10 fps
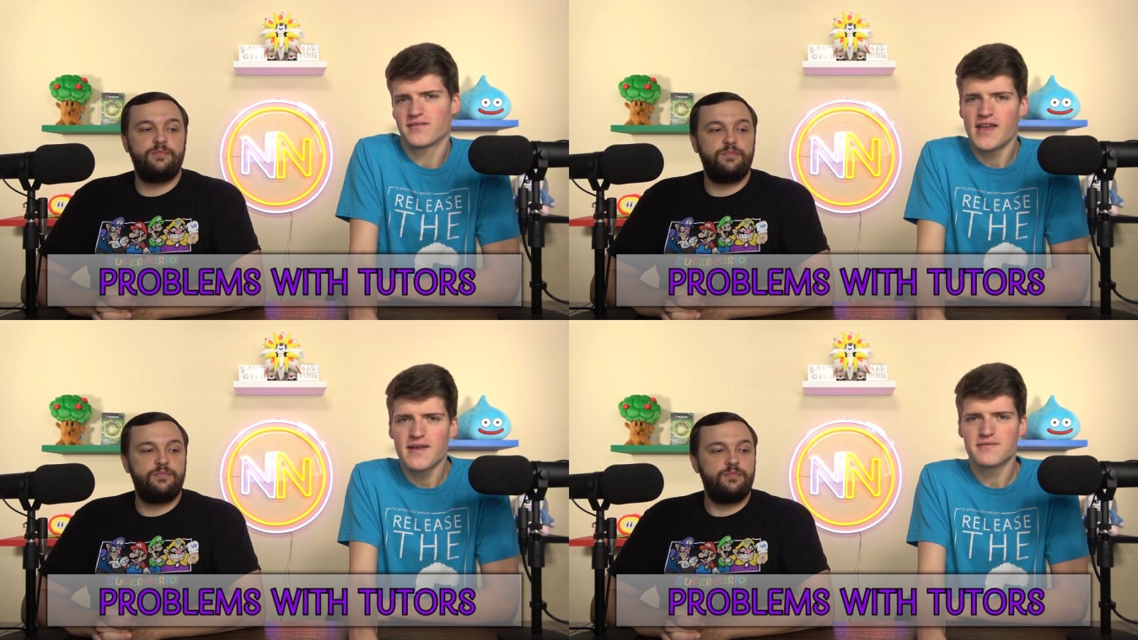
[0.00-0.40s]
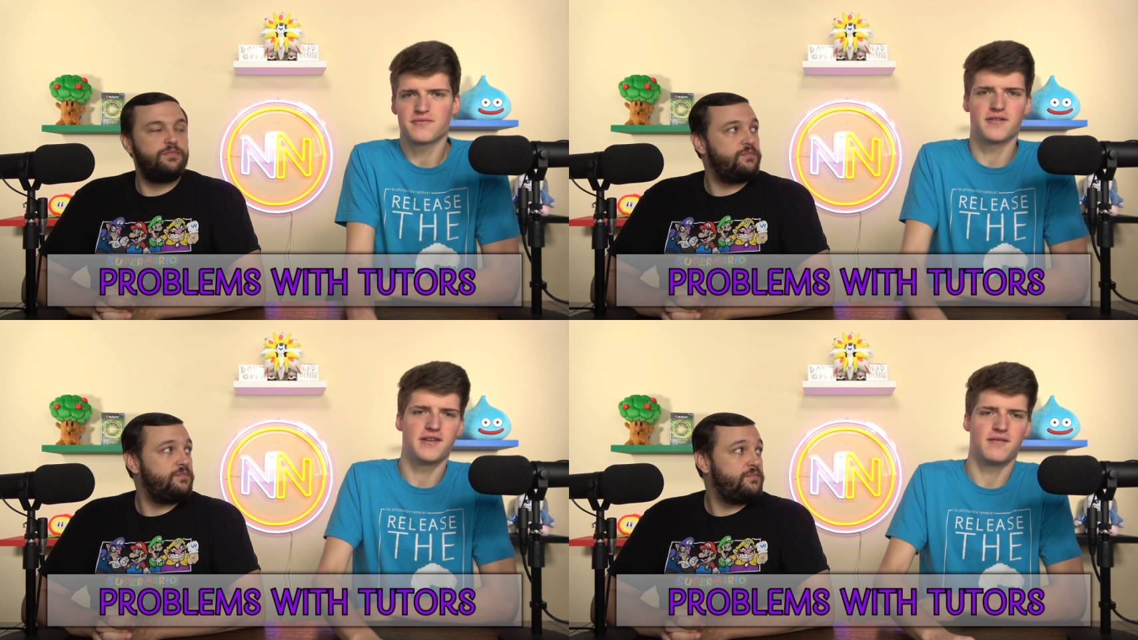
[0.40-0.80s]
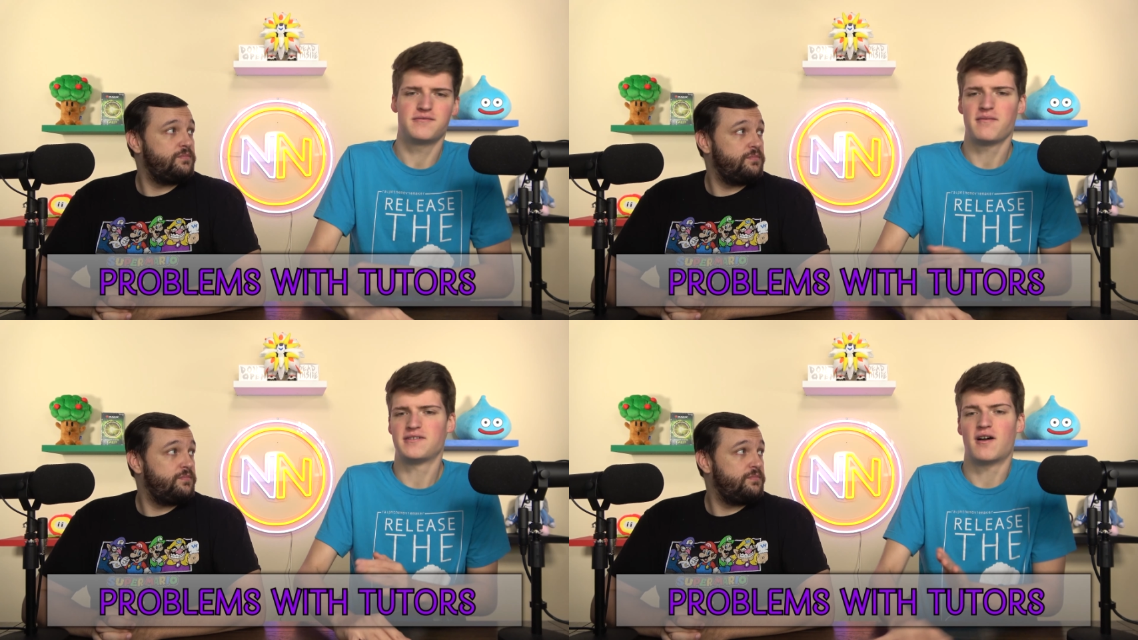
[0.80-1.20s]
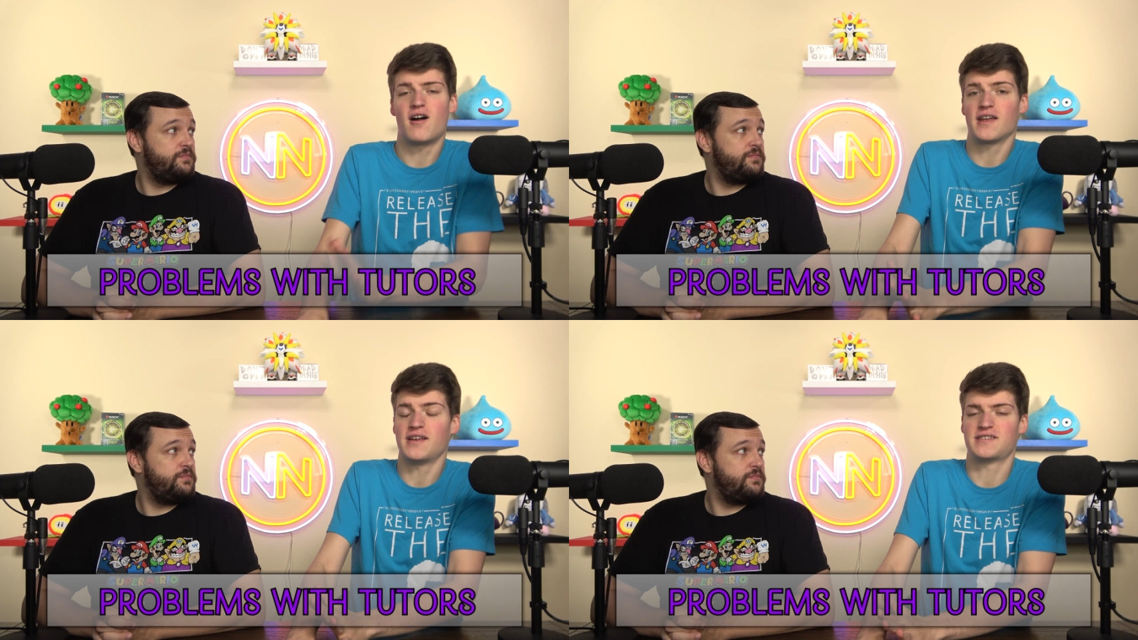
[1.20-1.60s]
Speaker 1: games where, you know, maybe
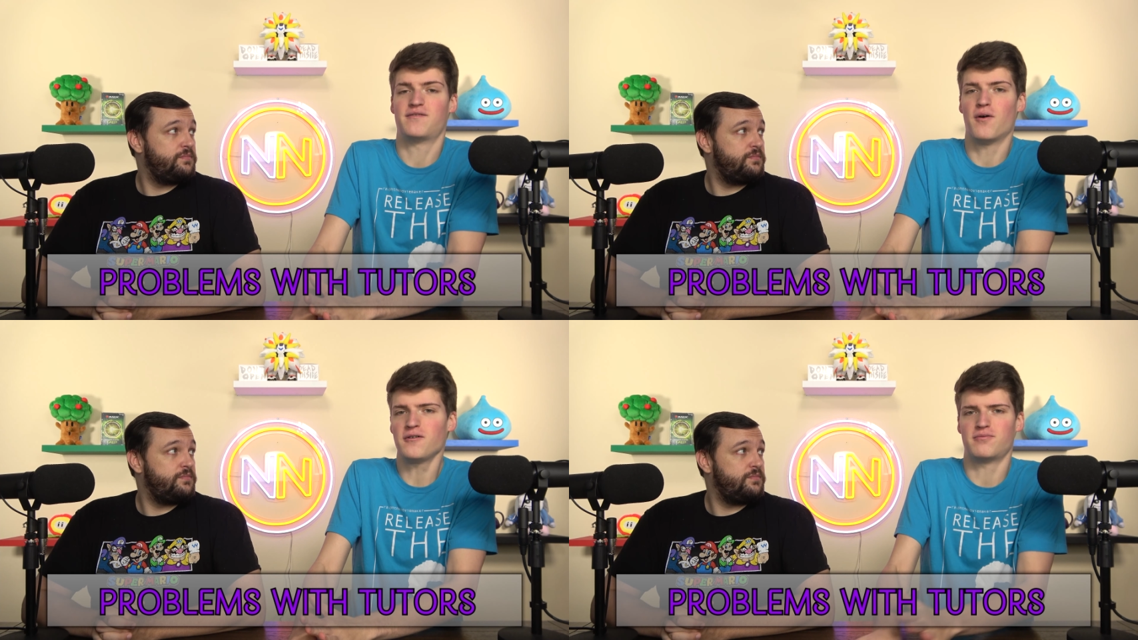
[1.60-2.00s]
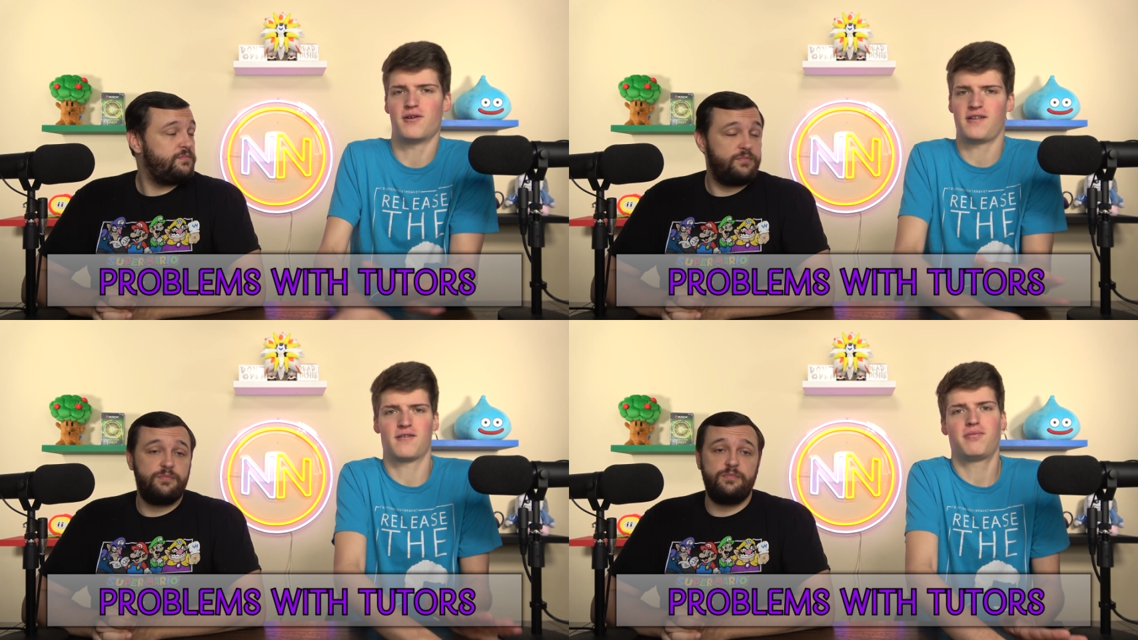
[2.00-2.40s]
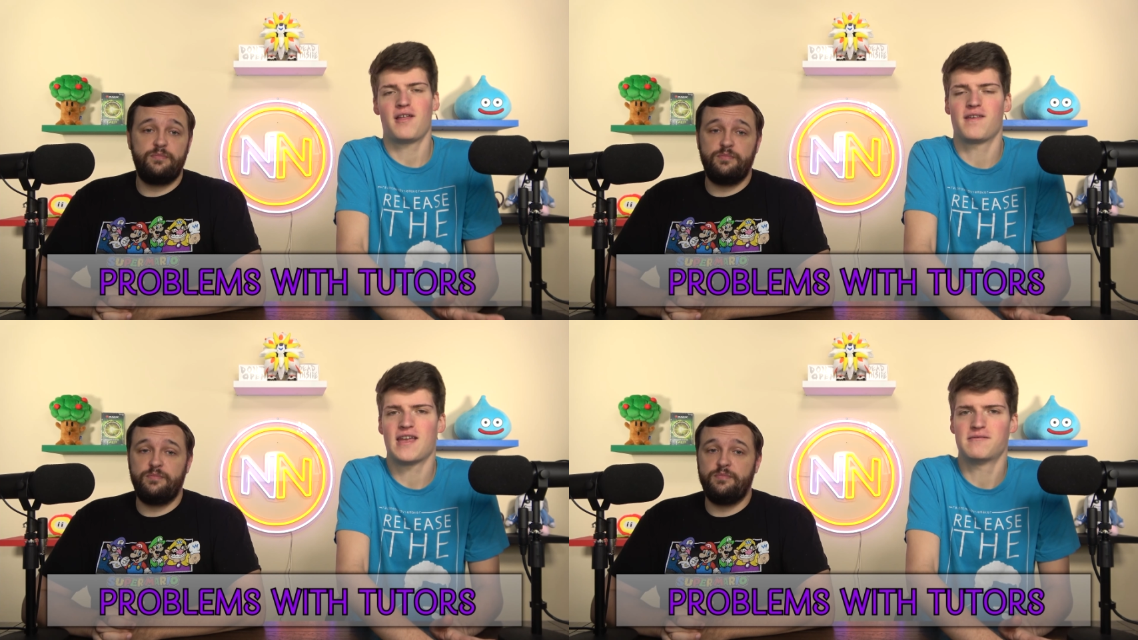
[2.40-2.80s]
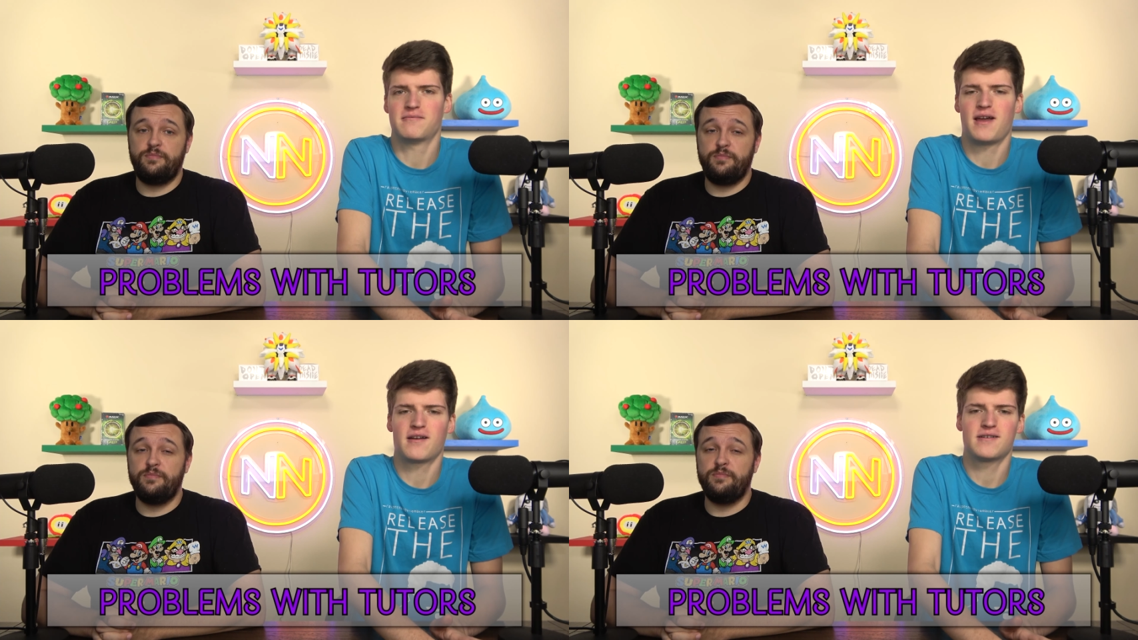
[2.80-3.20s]
talking is the focal point and you're playing the game in the
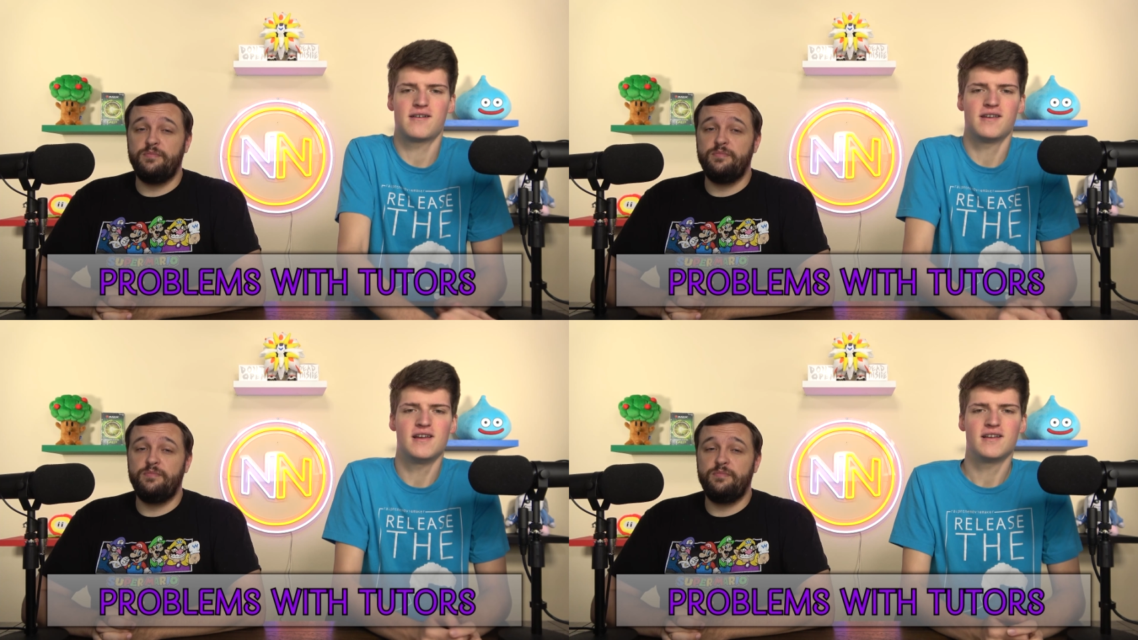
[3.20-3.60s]
background,